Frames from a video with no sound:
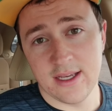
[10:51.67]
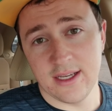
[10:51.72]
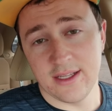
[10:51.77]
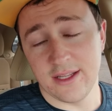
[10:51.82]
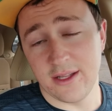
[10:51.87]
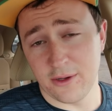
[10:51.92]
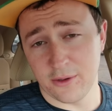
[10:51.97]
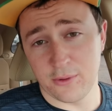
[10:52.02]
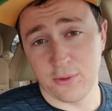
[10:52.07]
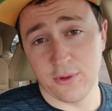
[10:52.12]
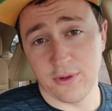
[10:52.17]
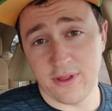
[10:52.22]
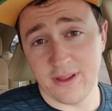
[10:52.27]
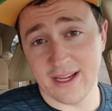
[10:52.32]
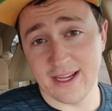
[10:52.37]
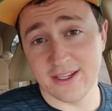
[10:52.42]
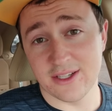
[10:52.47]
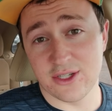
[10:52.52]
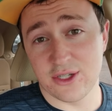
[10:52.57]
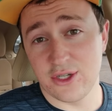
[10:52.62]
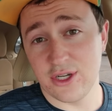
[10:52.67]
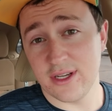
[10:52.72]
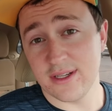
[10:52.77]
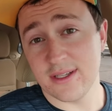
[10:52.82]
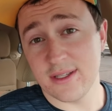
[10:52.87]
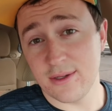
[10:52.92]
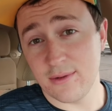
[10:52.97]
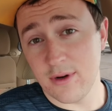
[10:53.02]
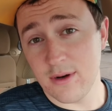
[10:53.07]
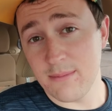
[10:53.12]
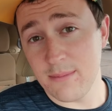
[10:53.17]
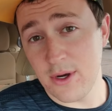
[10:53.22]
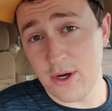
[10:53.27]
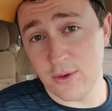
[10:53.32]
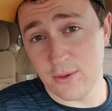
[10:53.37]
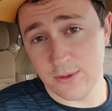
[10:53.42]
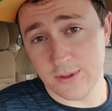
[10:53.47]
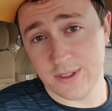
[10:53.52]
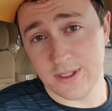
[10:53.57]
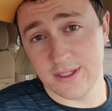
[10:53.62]
The other cool thing is just the
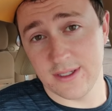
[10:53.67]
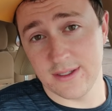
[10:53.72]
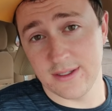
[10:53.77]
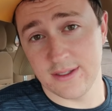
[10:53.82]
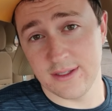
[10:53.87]
remote